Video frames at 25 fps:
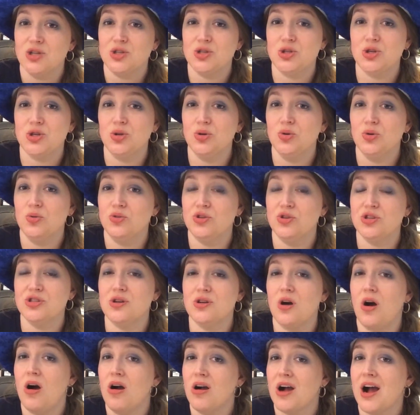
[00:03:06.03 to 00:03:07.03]
to just
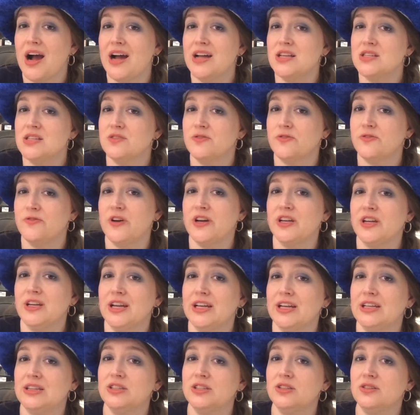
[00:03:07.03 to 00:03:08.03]
all kinds of fun,
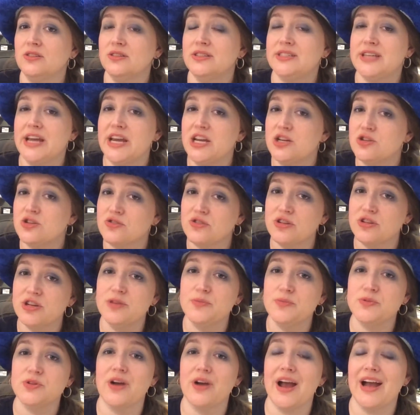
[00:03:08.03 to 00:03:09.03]
like little day
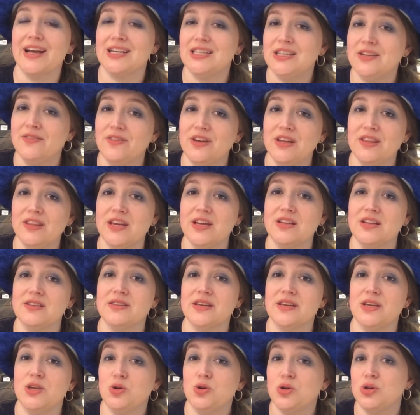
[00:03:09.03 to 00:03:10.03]
trips or activity
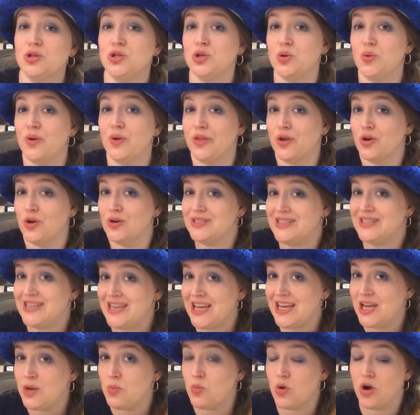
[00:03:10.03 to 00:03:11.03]
things that you could do with your
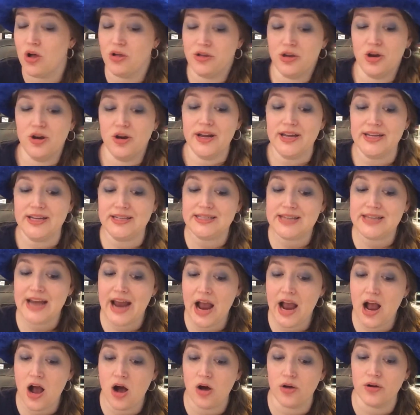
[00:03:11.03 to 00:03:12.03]
team while you're in
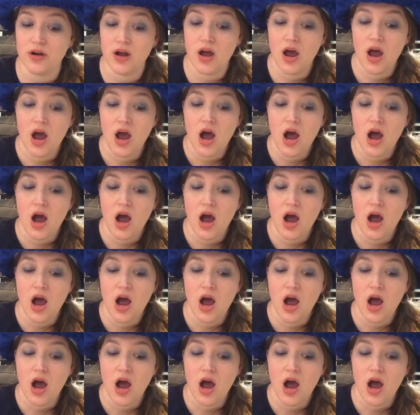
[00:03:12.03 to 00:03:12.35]
town.